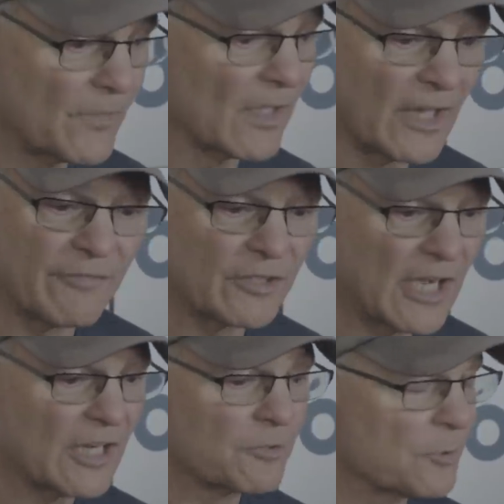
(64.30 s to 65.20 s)
11
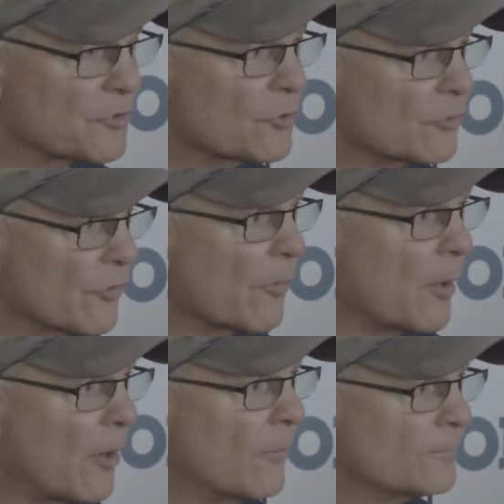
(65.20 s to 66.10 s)
guys pursuing the
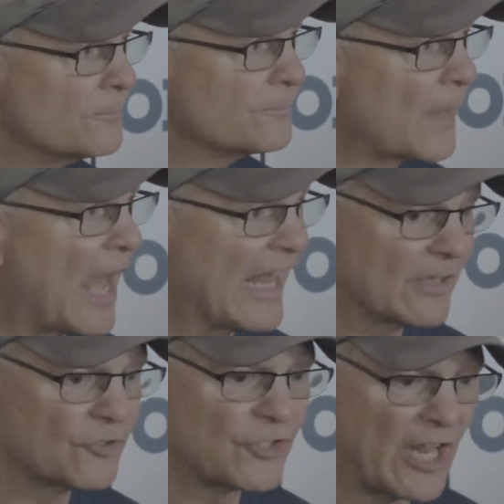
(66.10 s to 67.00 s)
ball
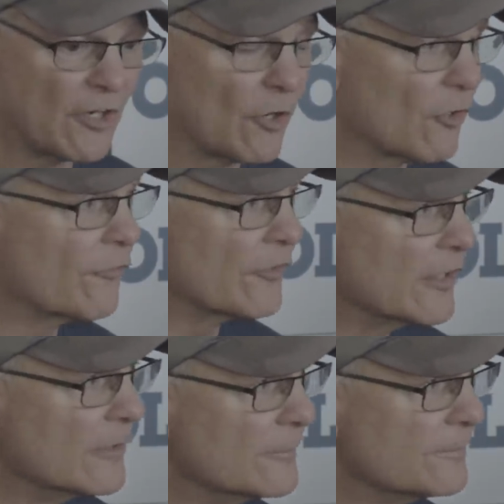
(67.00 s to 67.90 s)
and staying on our
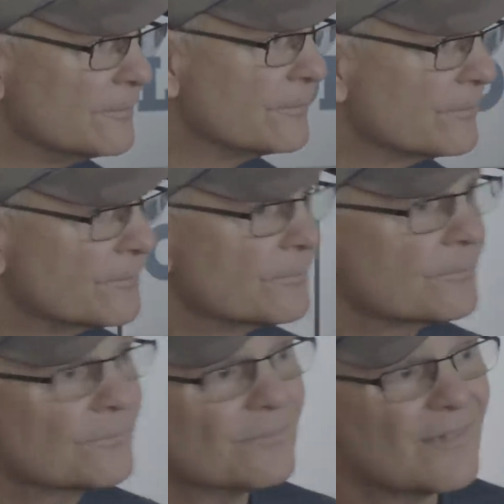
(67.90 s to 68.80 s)
feet. Good to see
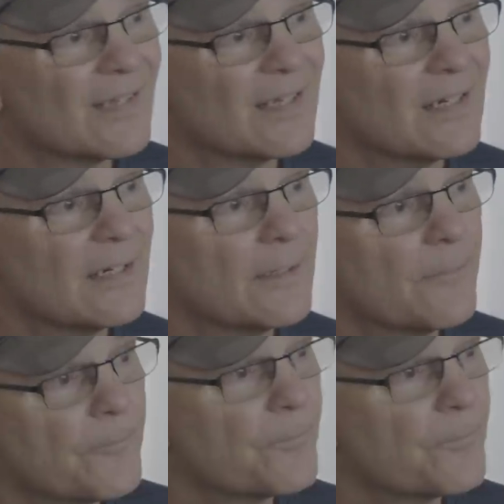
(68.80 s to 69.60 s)
Crawford up there today, just